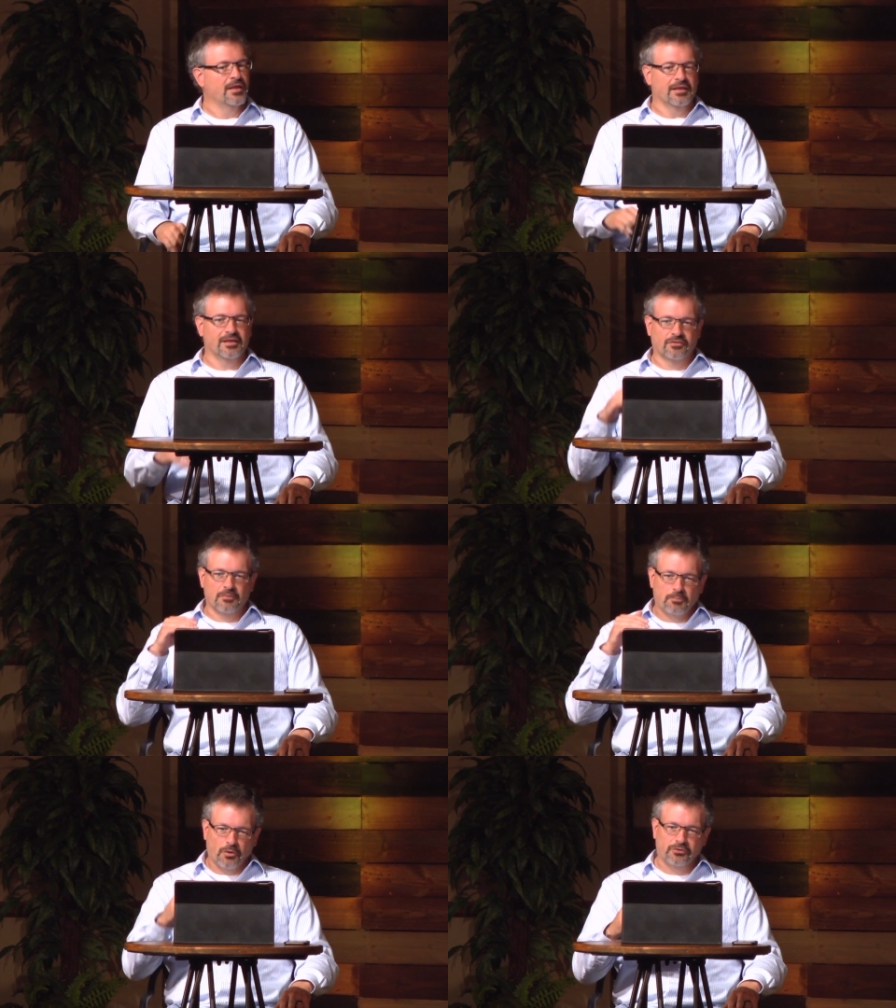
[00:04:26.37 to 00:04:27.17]
is the
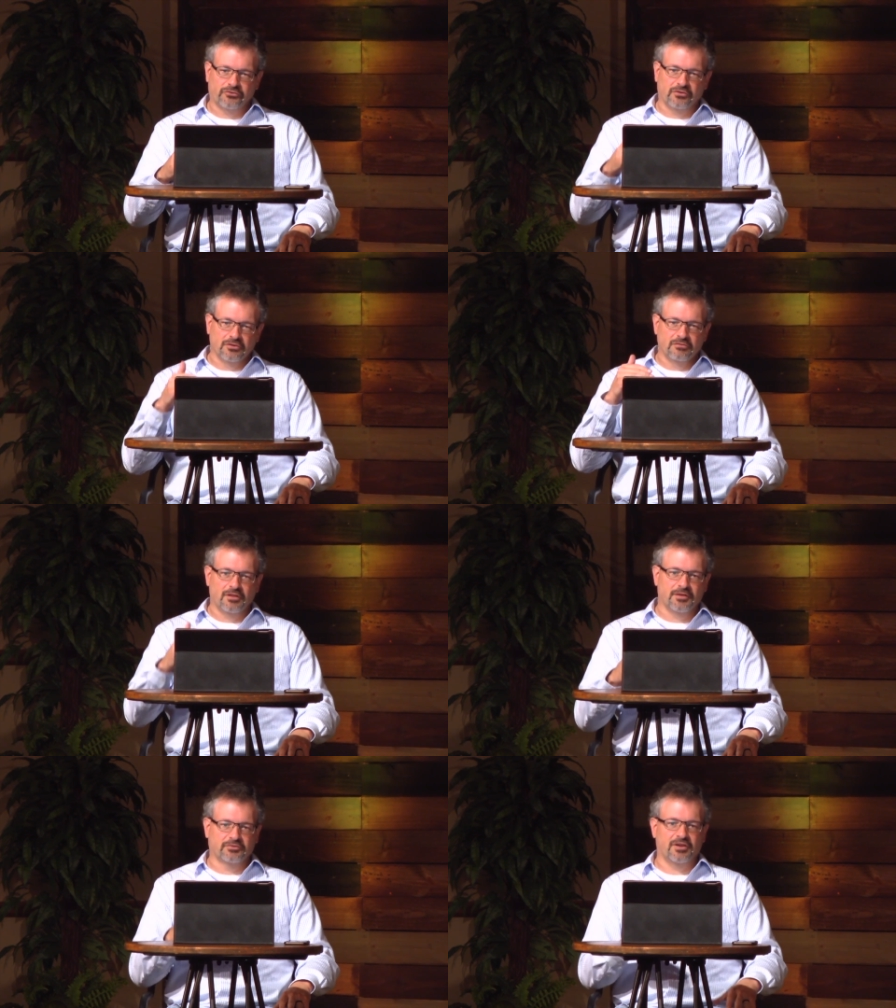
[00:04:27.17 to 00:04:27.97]
person who
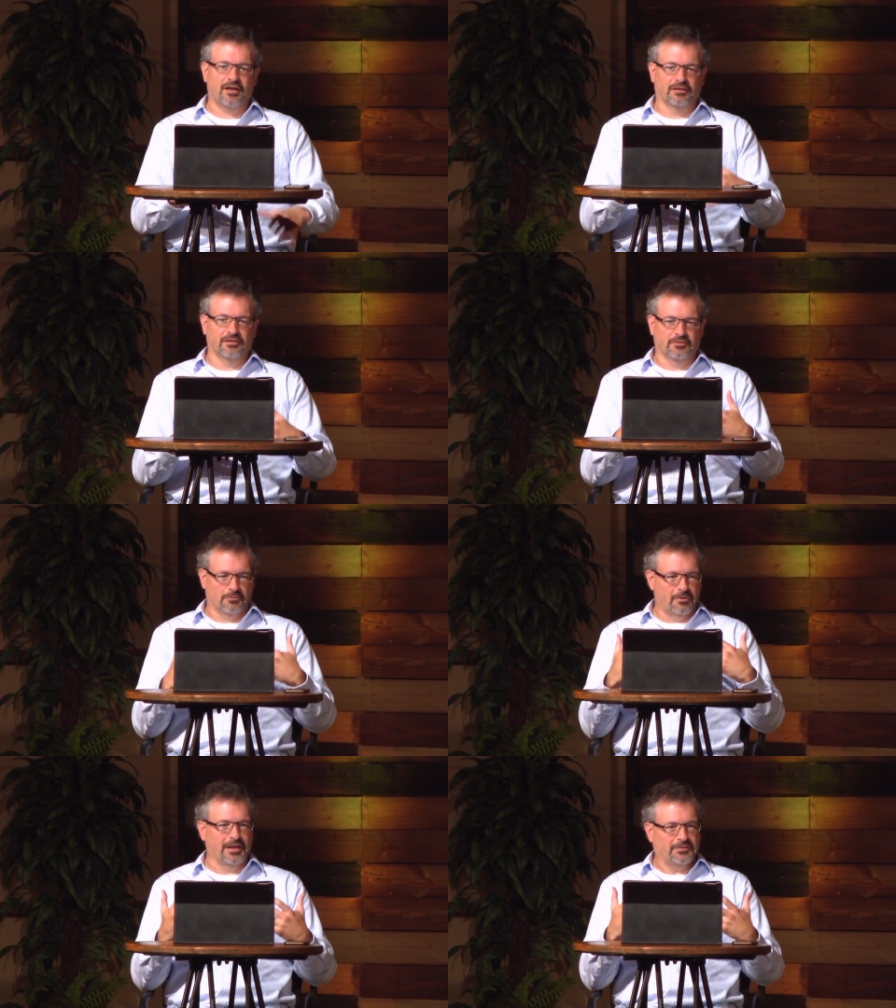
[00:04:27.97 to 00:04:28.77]
loves knowledge.
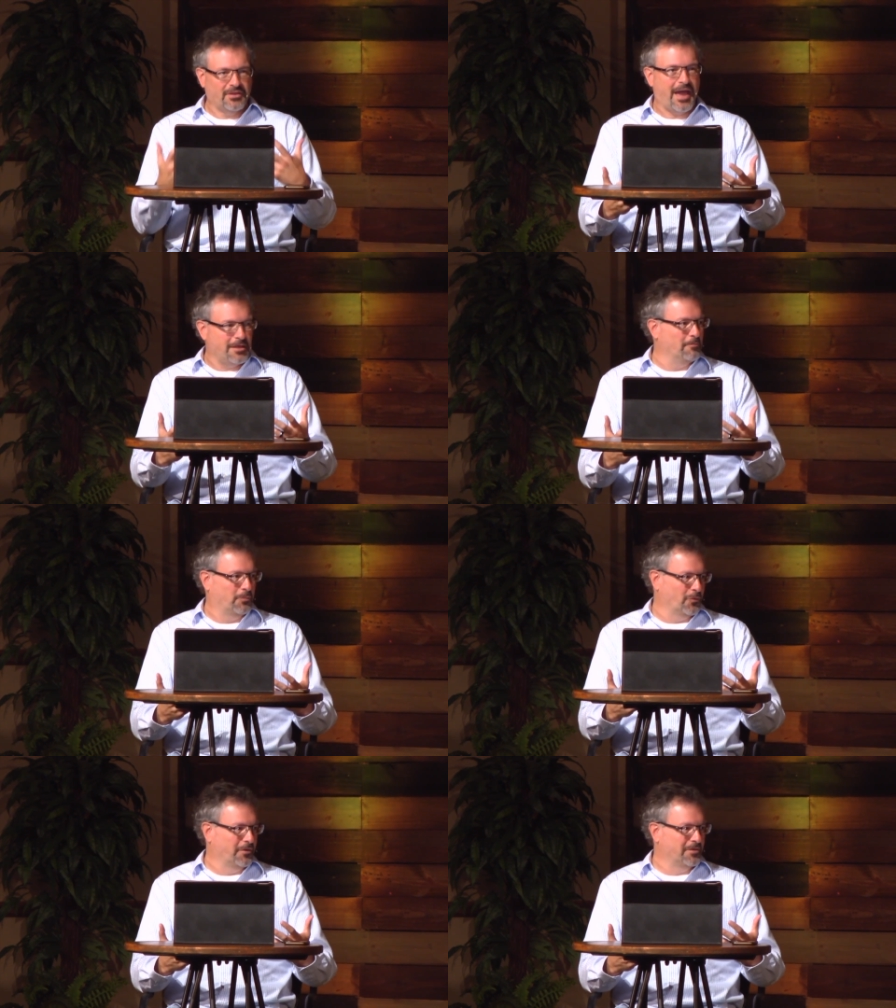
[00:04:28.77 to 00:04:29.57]
Why is that
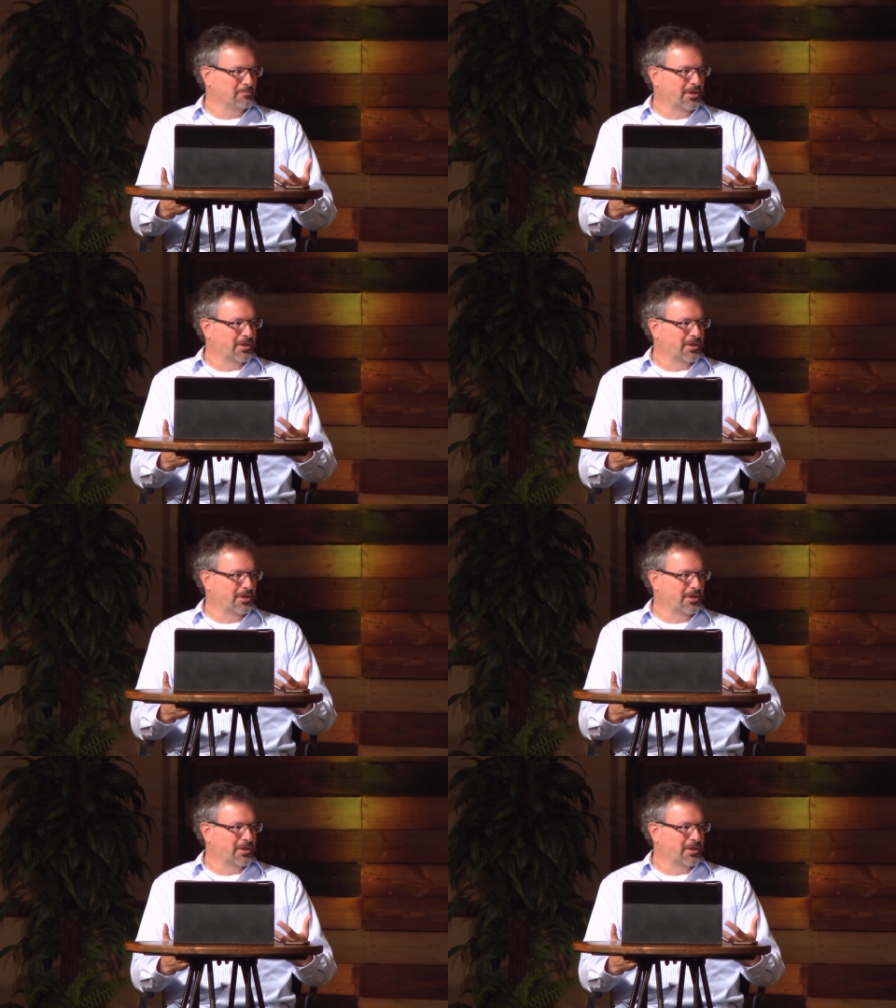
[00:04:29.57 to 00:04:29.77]
important?